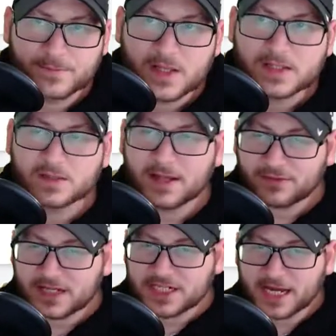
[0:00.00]
So
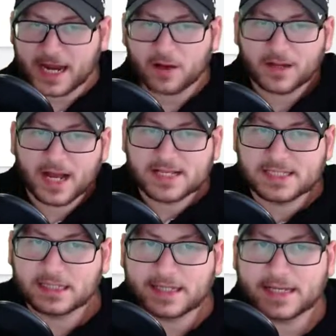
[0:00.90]
definitely check it out, guys.
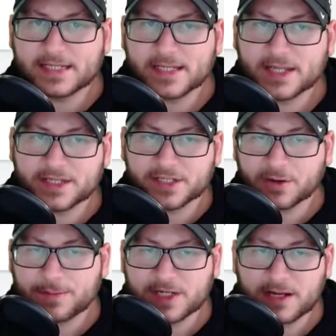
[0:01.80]
The link is in the
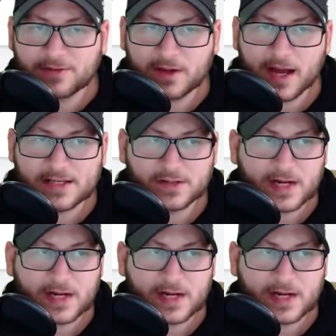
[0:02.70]
description if you guys are